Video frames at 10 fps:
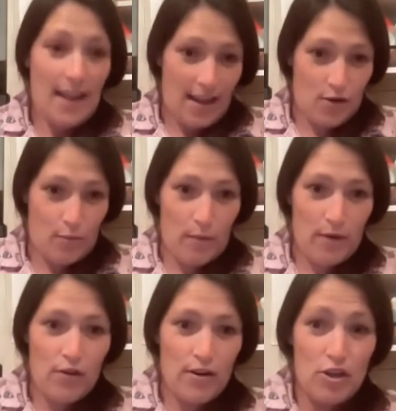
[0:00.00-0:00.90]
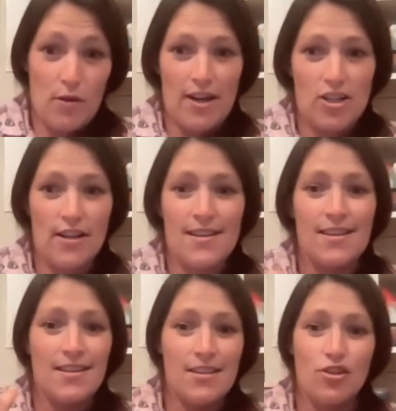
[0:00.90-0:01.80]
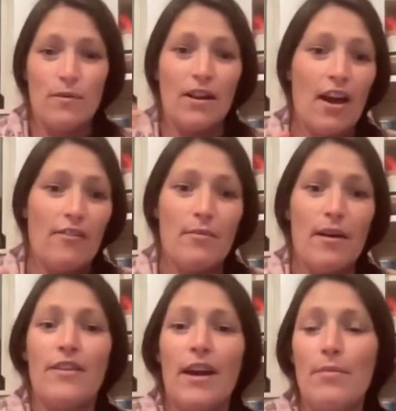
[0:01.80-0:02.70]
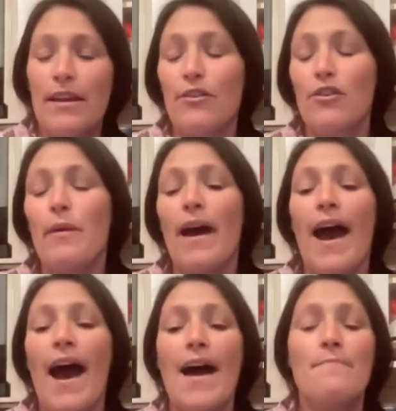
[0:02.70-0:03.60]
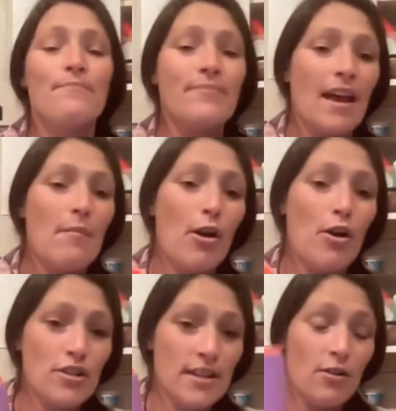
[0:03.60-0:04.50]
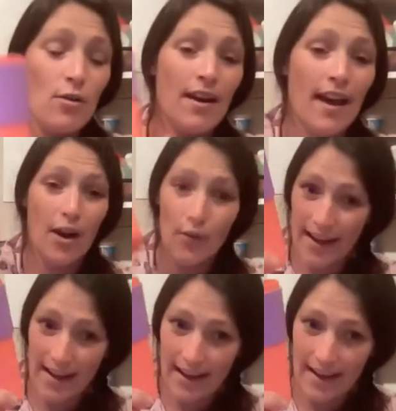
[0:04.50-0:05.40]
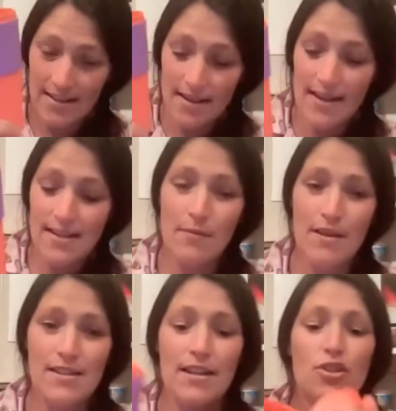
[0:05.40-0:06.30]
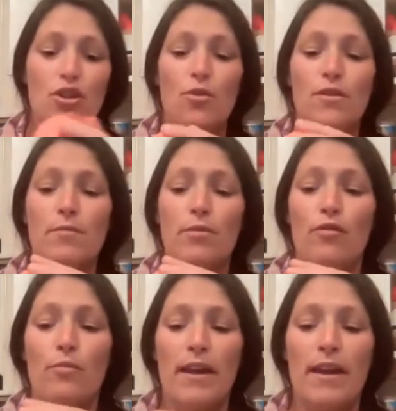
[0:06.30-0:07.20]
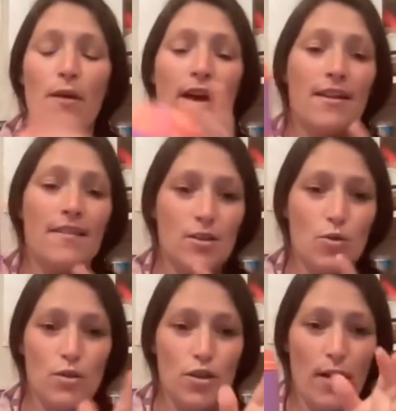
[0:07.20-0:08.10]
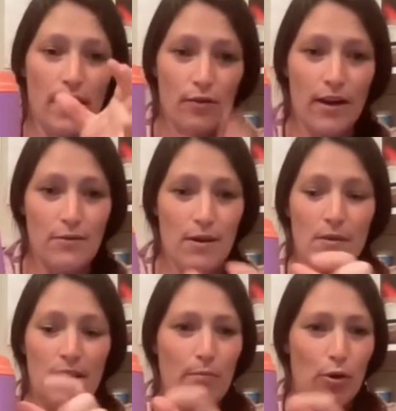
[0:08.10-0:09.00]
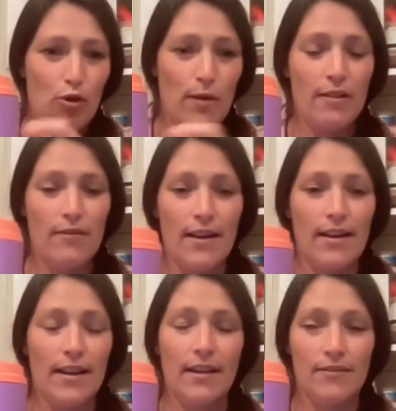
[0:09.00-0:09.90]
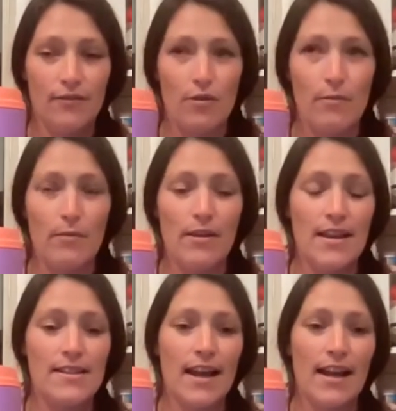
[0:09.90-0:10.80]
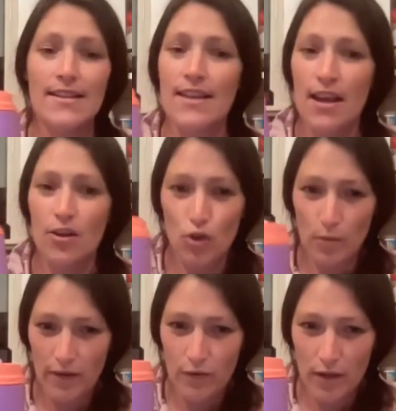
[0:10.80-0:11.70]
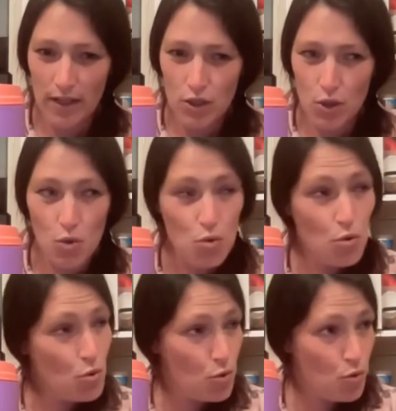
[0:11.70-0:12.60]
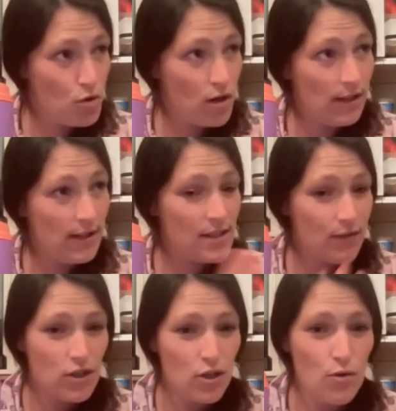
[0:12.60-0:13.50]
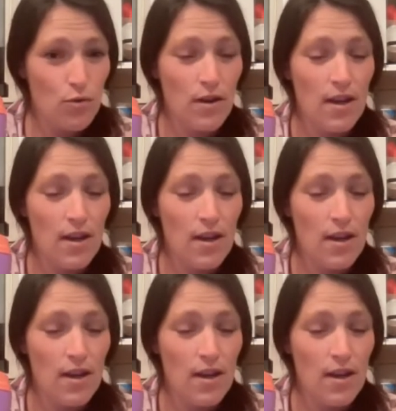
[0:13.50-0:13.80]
You probably already knew, actually, because this is streaming live in my VIP group. Bogo deal, holy hicka. So these come in a set of 2. It's a beautiful pink one, and there's also a green one with a blue bit around here. From memory, that's the colors. Normally $42 for 2.